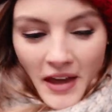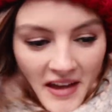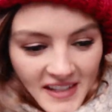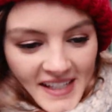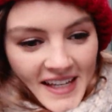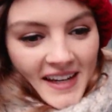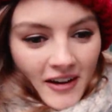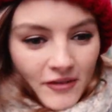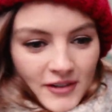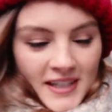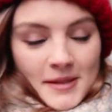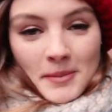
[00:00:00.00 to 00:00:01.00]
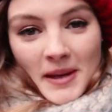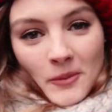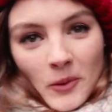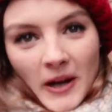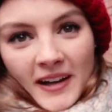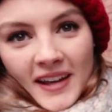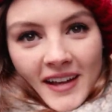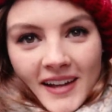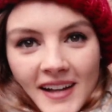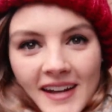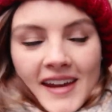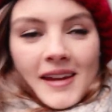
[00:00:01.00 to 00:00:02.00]
I've just been working
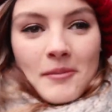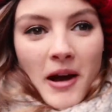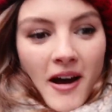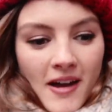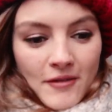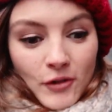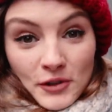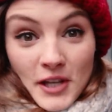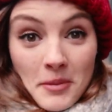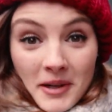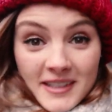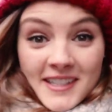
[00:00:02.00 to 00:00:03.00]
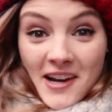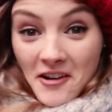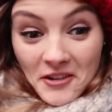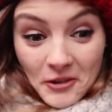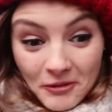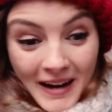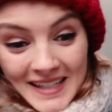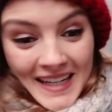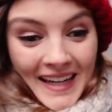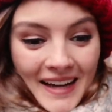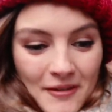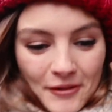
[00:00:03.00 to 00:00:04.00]
at Gleam. I've got so much done
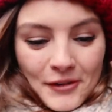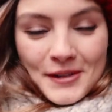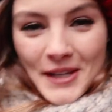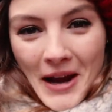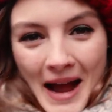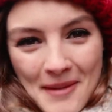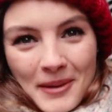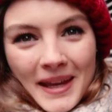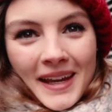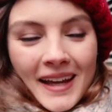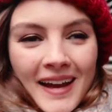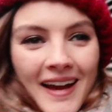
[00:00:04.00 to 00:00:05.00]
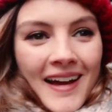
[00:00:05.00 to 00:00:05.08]
already. I feel so happy.